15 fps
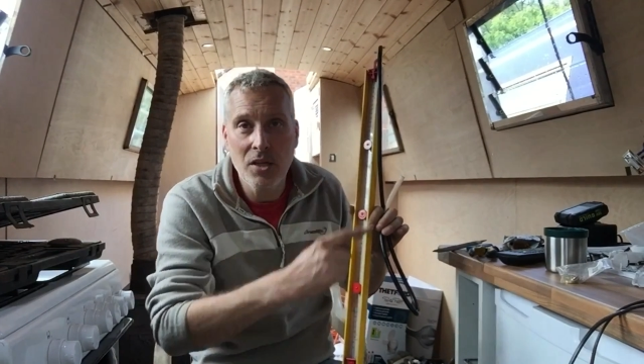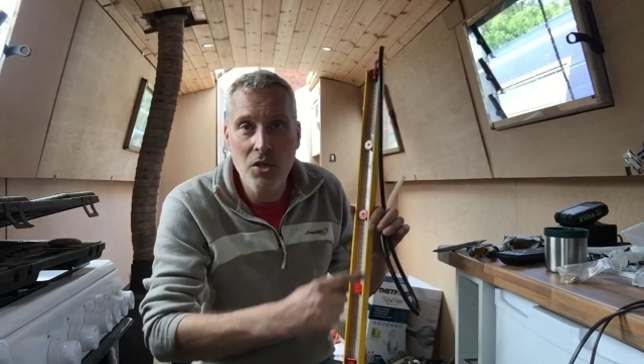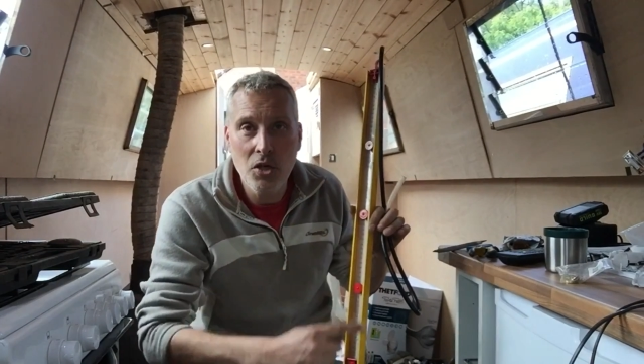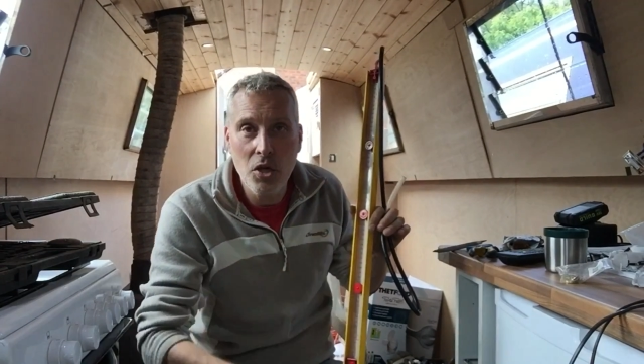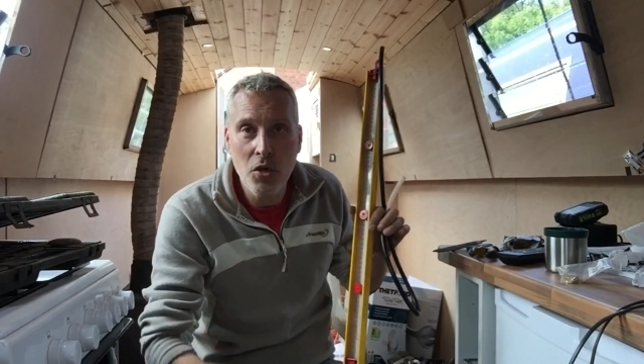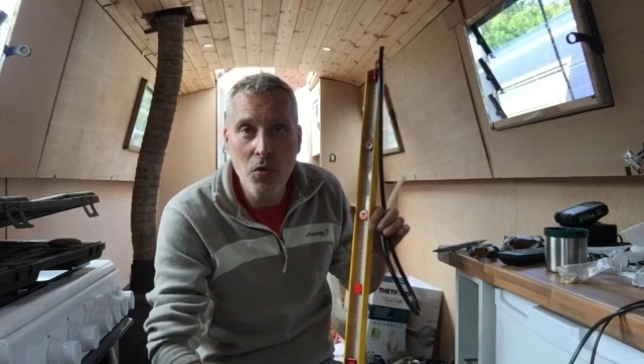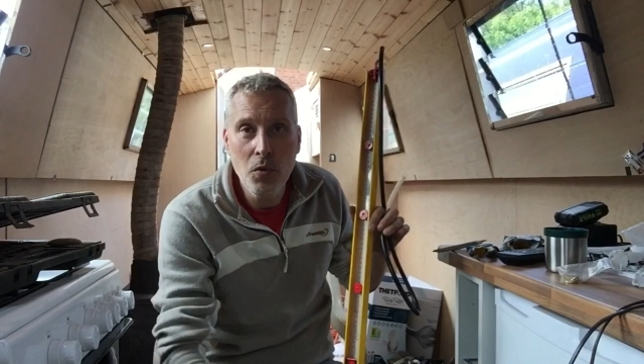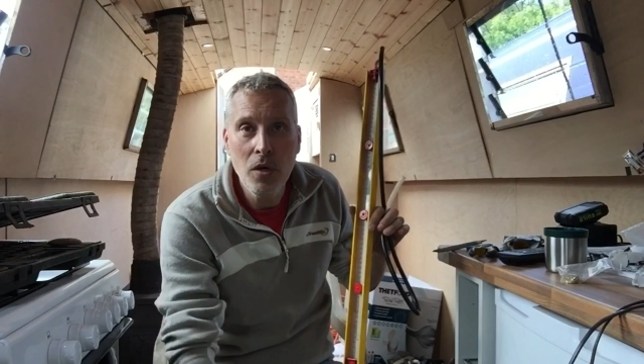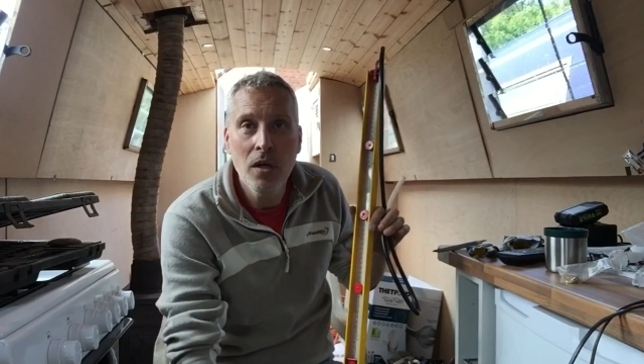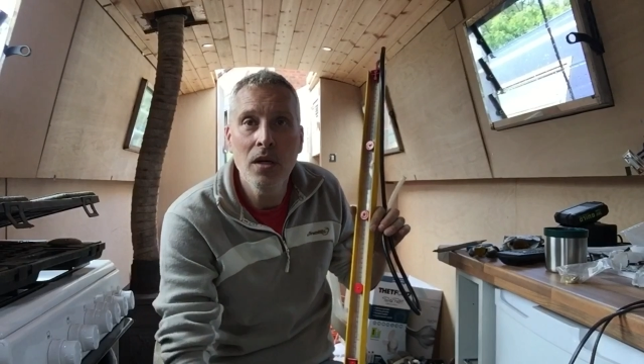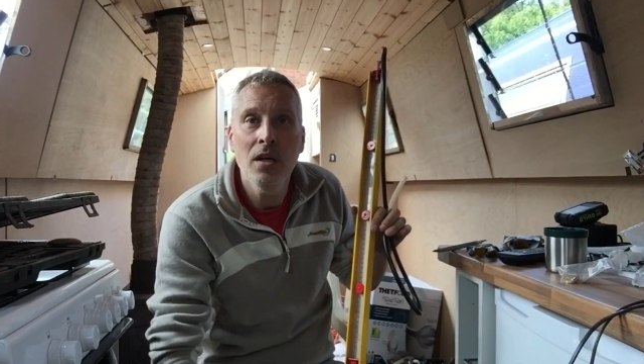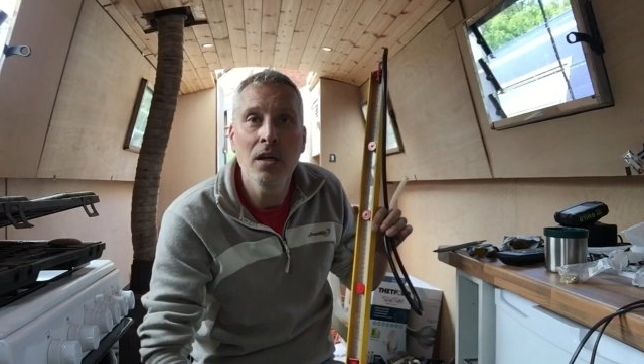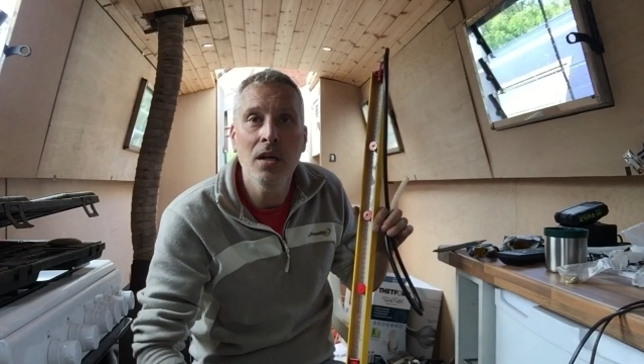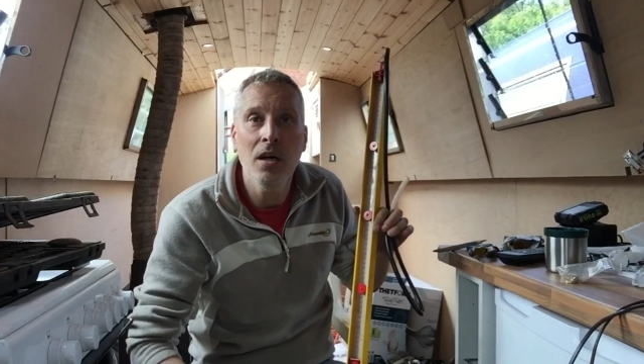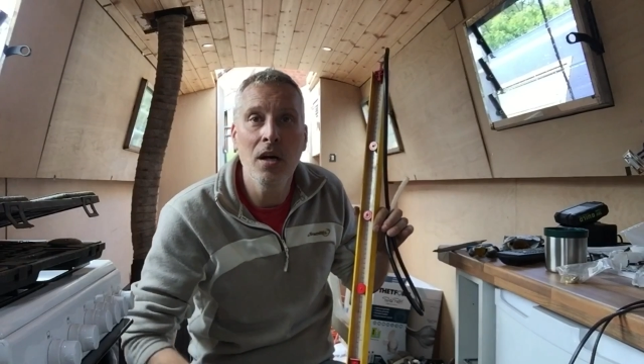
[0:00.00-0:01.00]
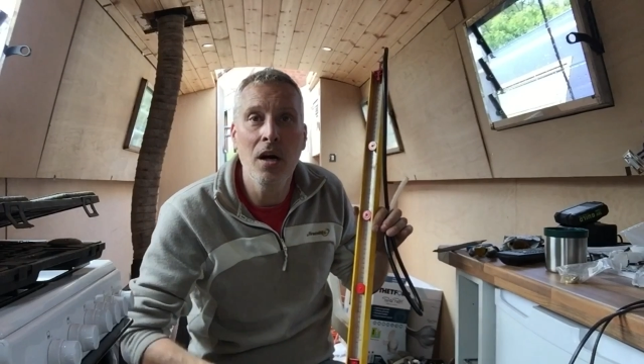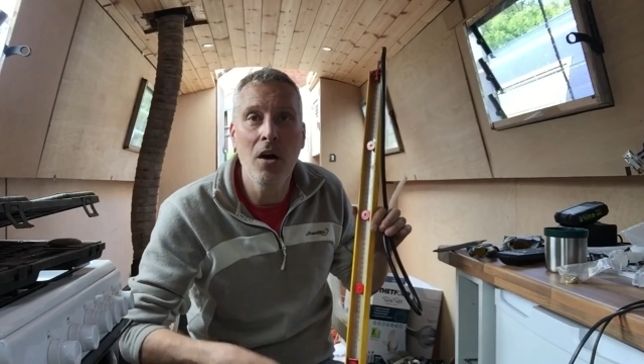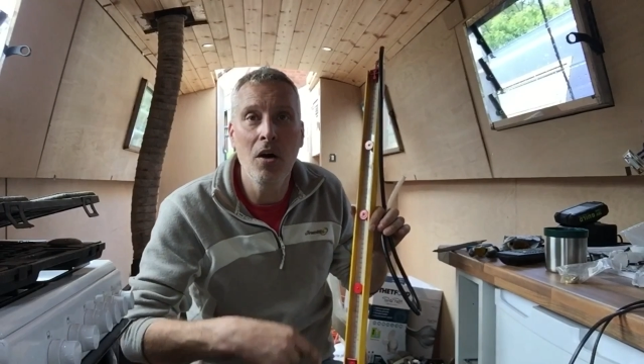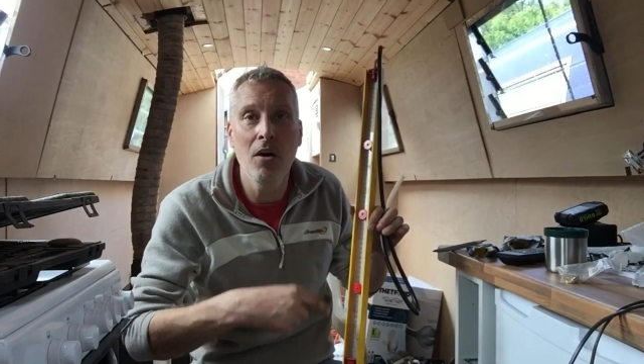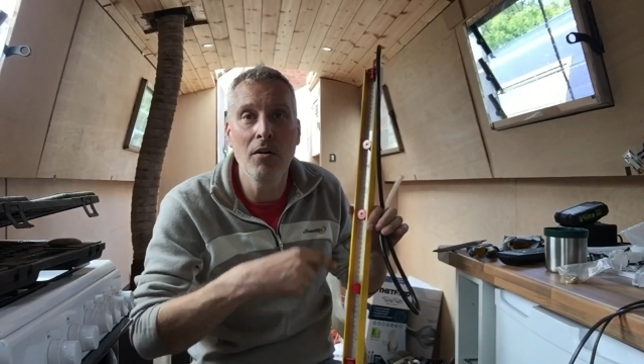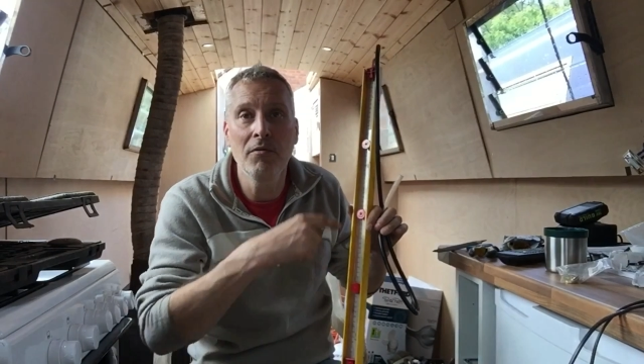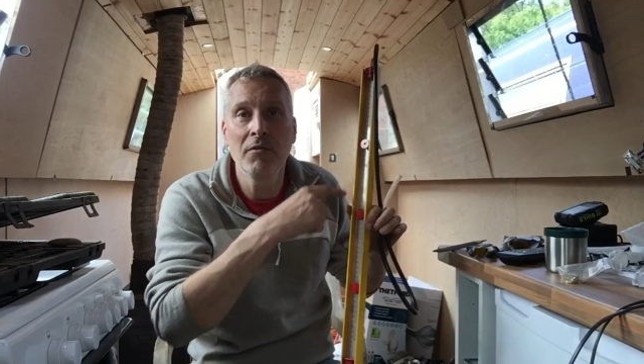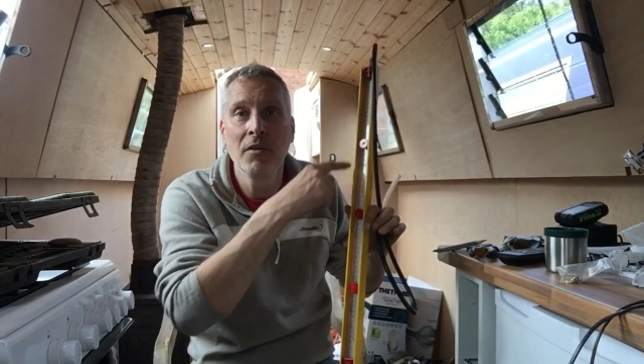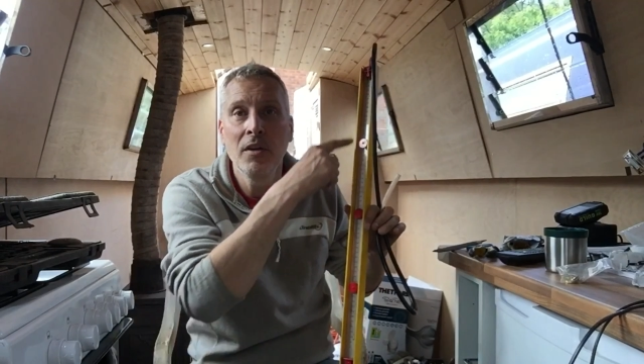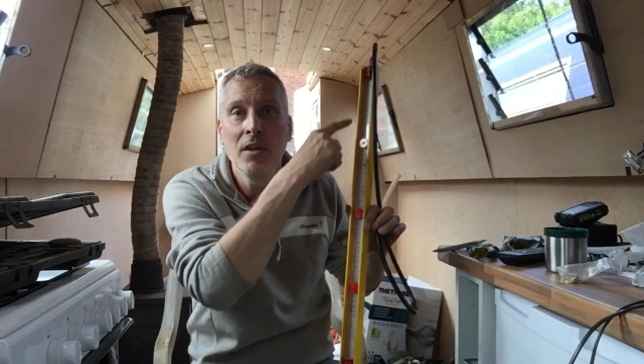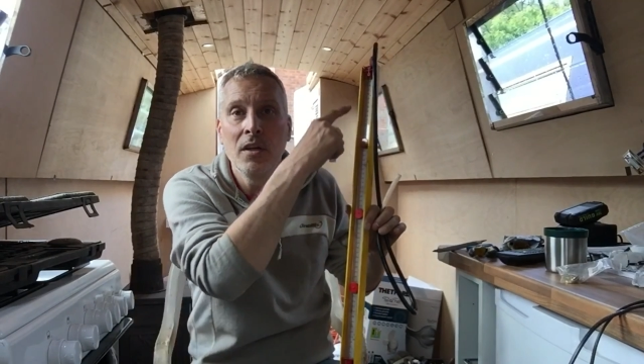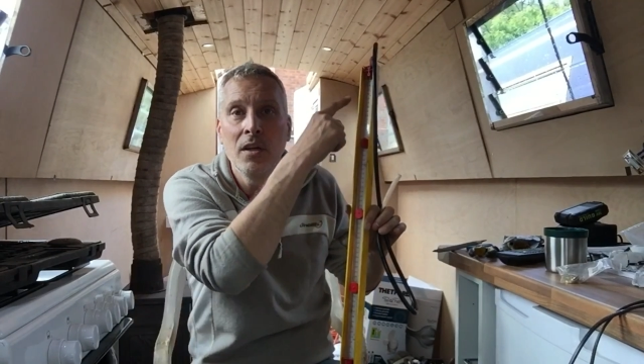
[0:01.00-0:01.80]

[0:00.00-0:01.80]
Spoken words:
U of